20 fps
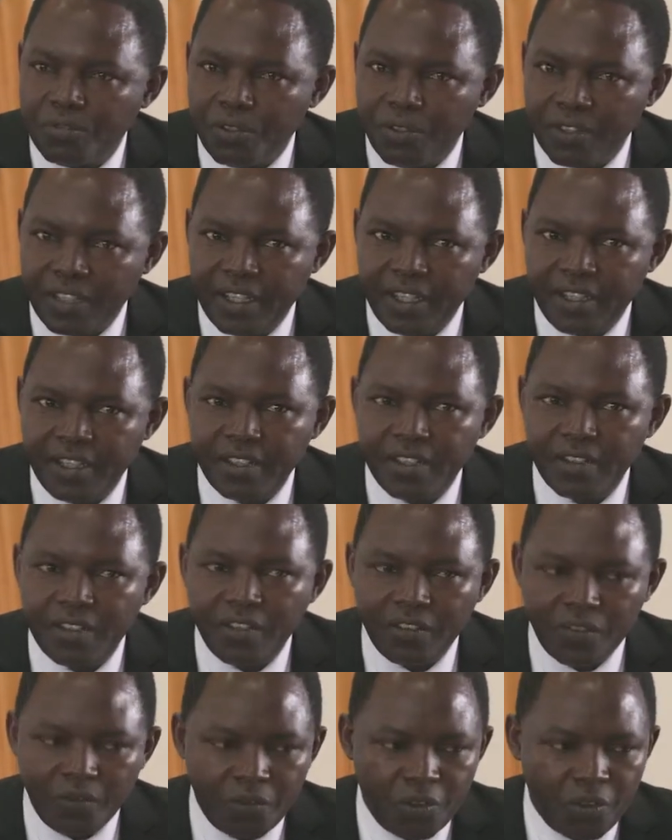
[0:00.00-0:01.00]

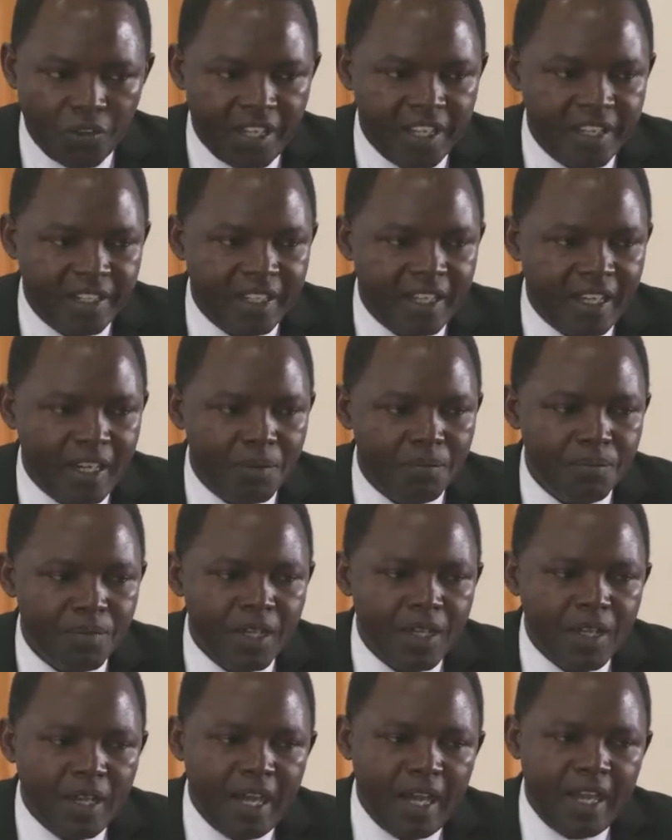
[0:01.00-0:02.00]
the income.
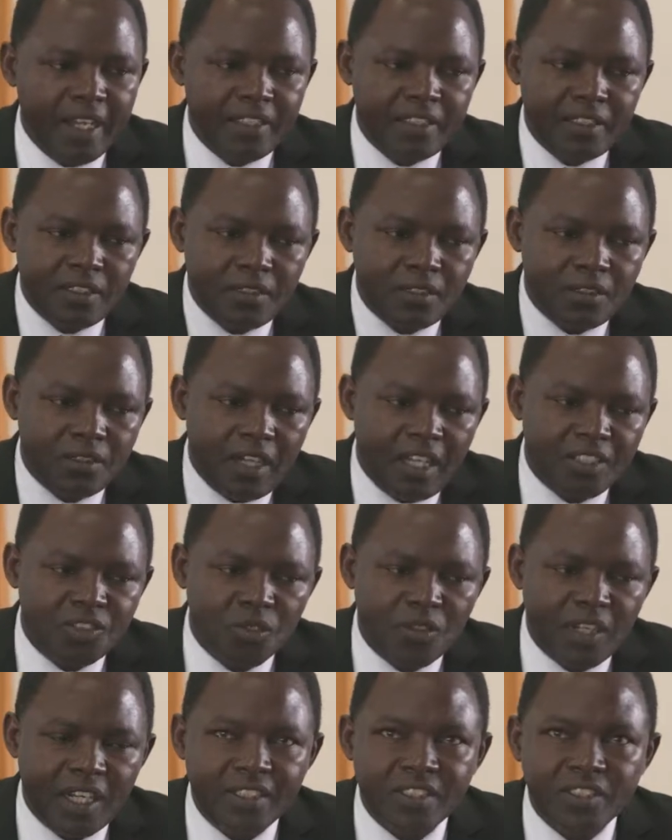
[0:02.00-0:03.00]
And as
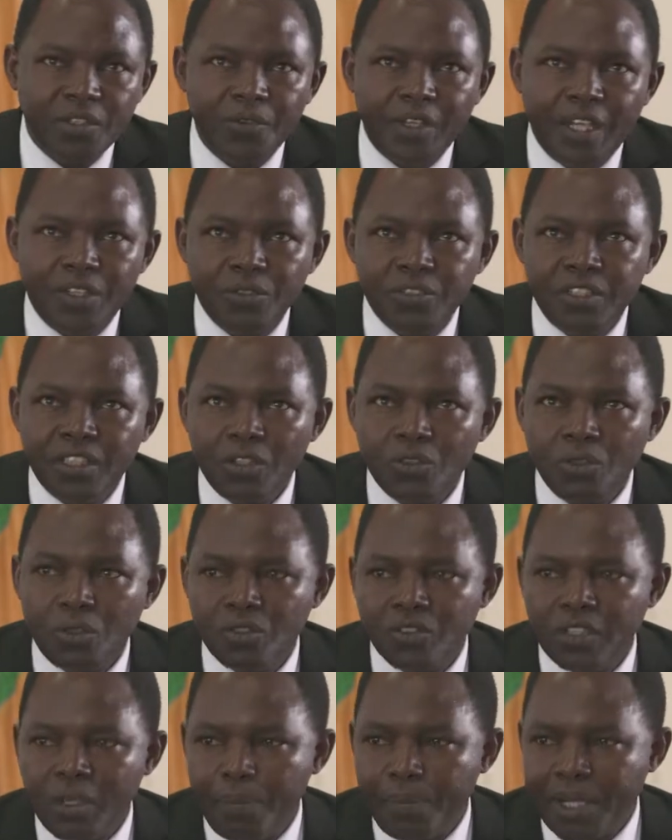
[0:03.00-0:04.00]
you can see, we are using
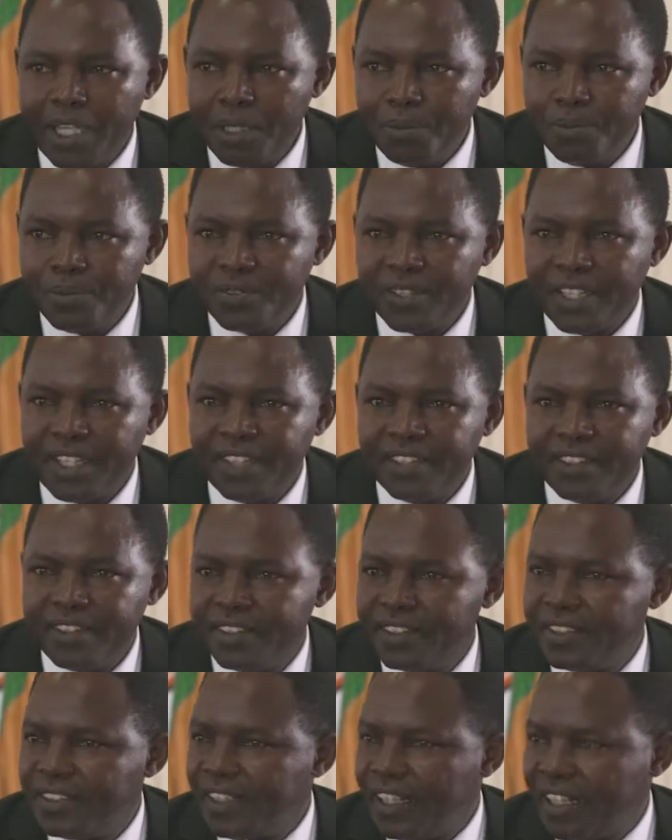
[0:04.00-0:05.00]
those pipes, and
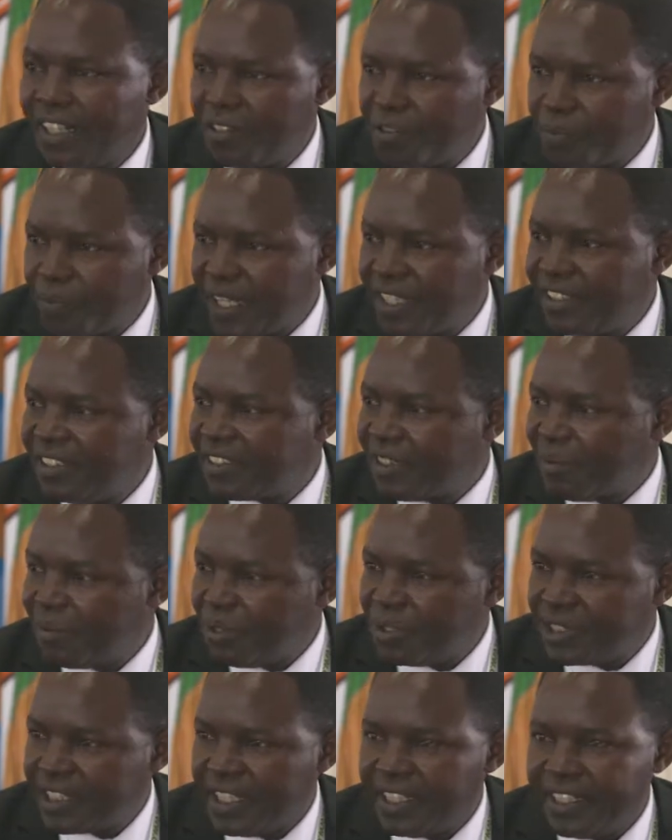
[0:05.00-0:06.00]
the lifespan is
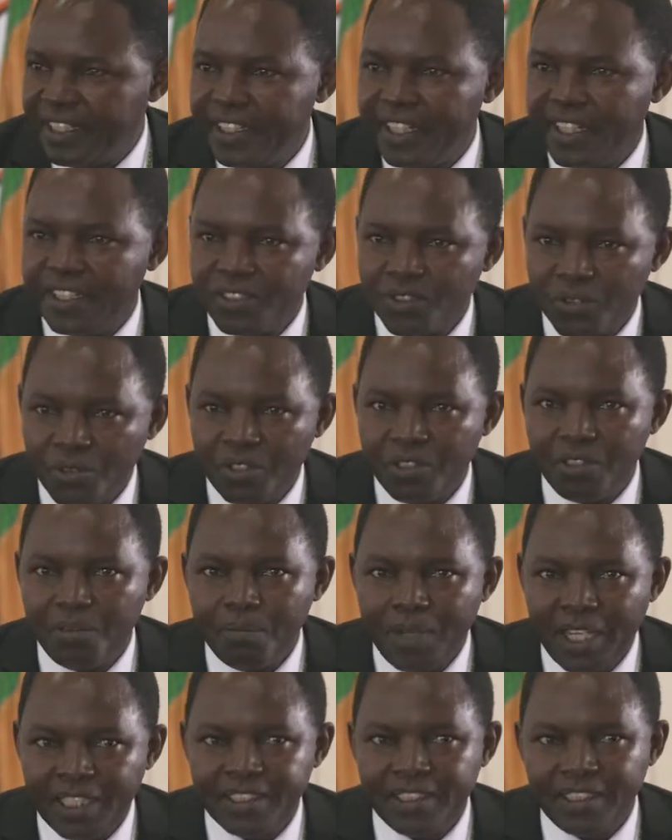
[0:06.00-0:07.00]
about 10 years. So
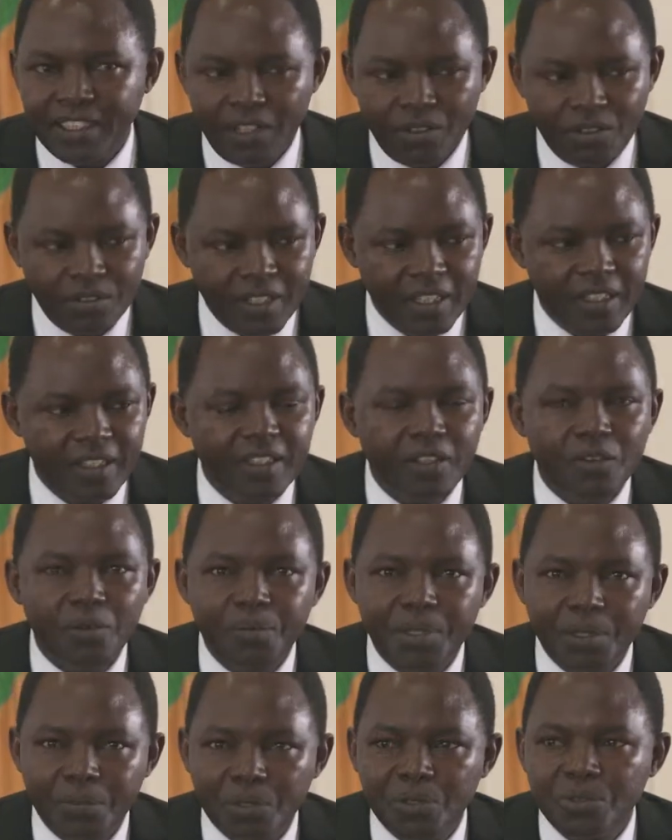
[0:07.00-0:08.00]
imagine now they will
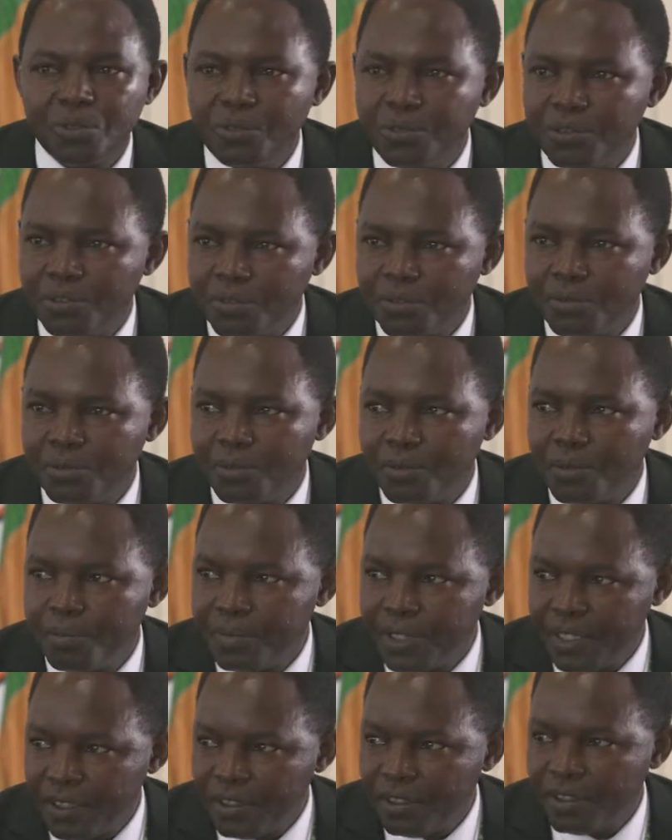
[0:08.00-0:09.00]
be able to
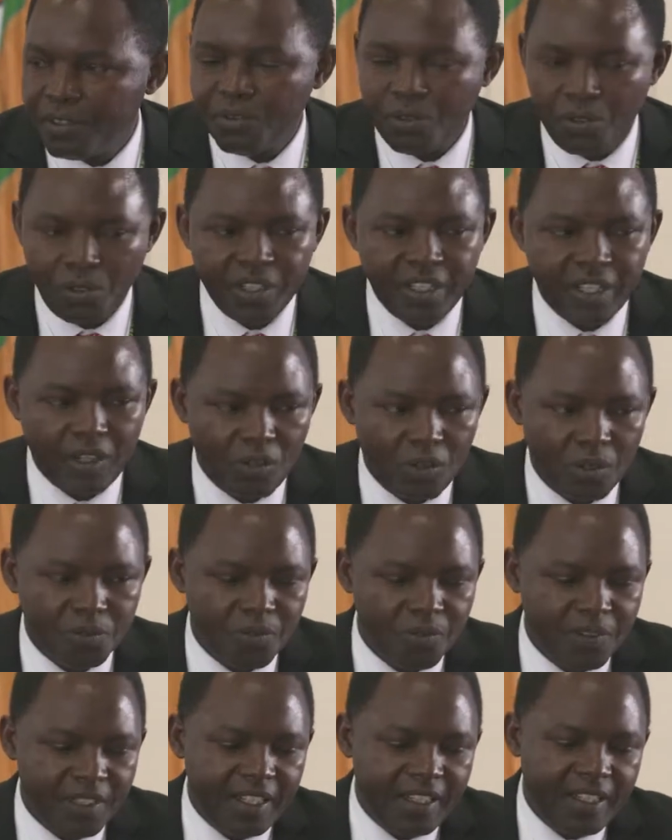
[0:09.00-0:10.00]
be growing the
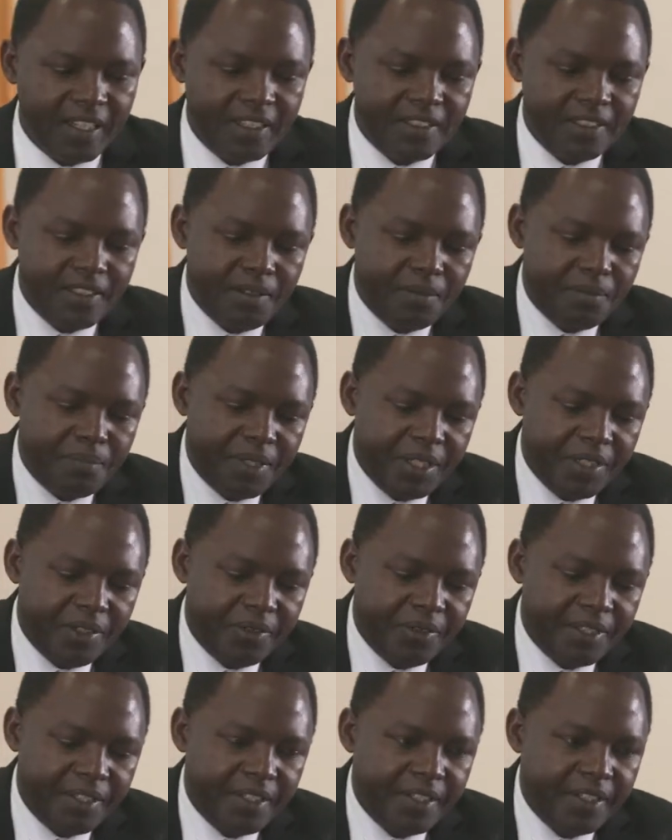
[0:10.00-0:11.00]
crops within that
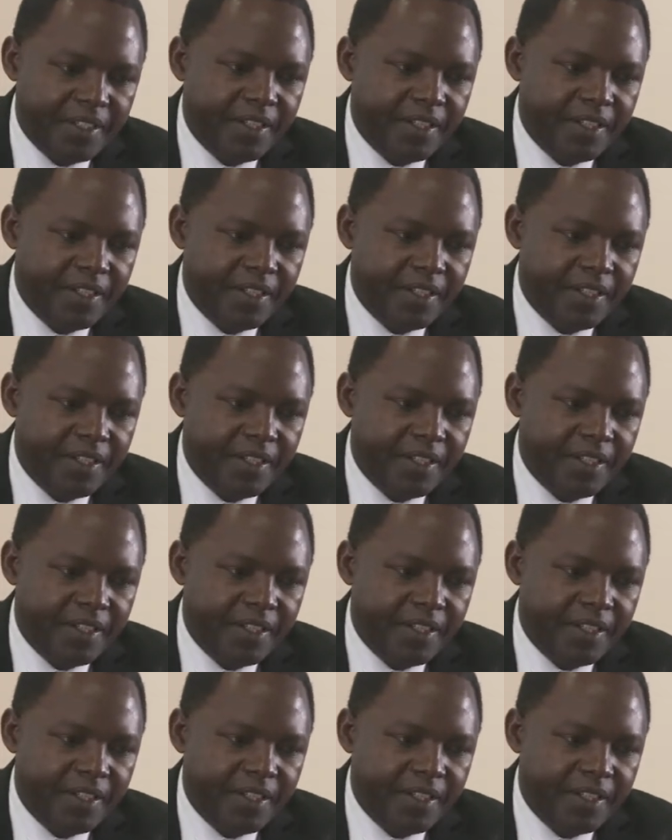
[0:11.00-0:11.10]
period.